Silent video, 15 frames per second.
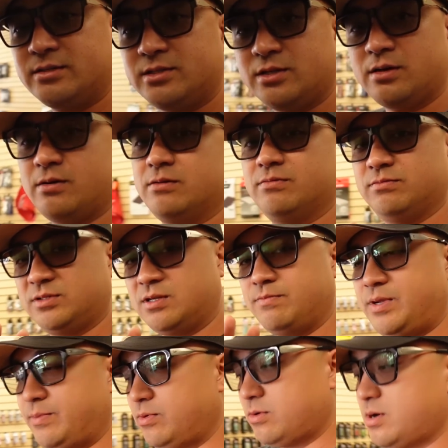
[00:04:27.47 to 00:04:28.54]
So some
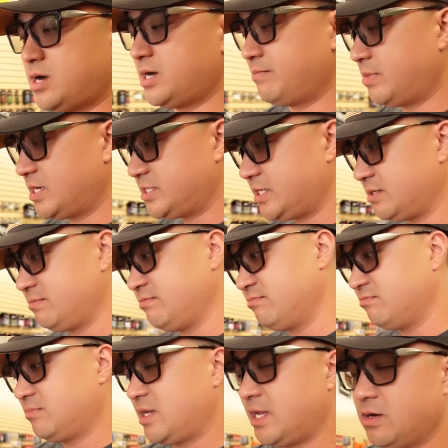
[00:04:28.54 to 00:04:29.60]
people are on a budget.
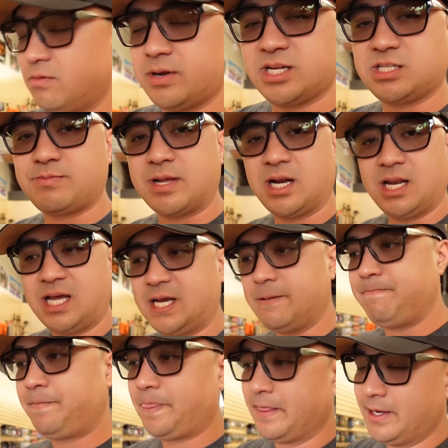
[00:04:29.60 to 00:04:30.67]
They don't want to spend a lot.
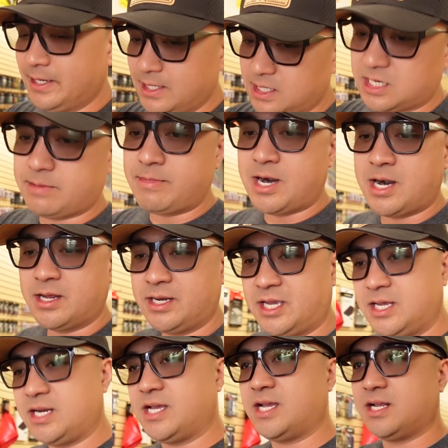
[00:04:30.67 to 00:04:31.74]
Come on
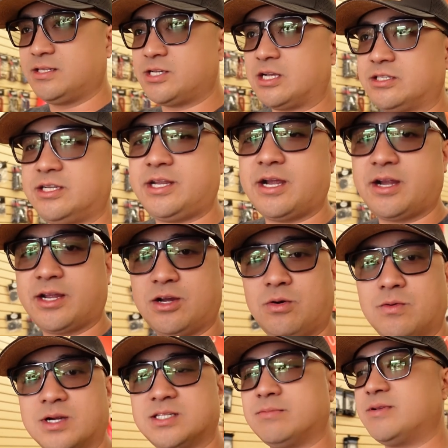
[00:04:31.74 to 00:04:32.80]
in and talk to Derek. He'll
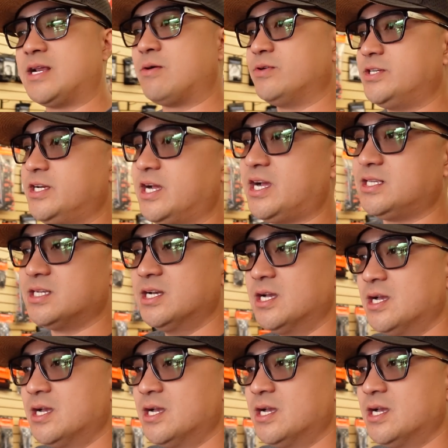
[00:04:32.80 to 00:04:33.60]
work something out with you guys.